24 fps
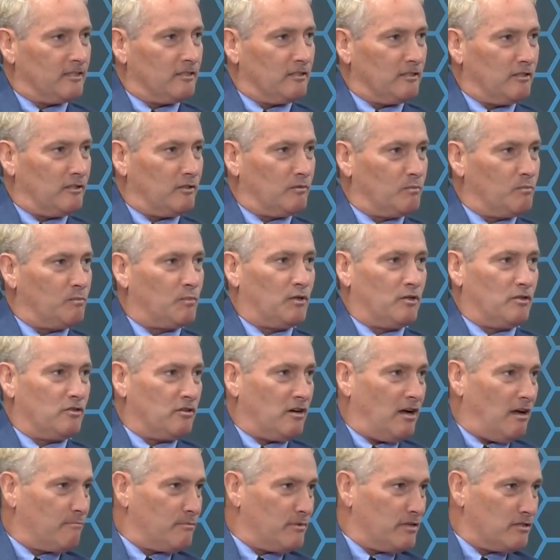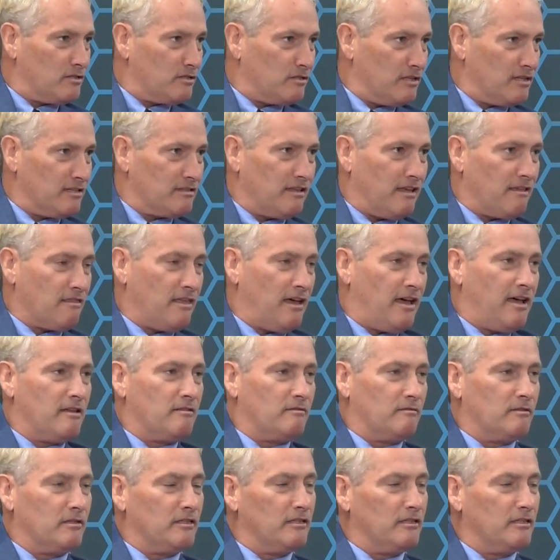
You know, bird droppings, things like that.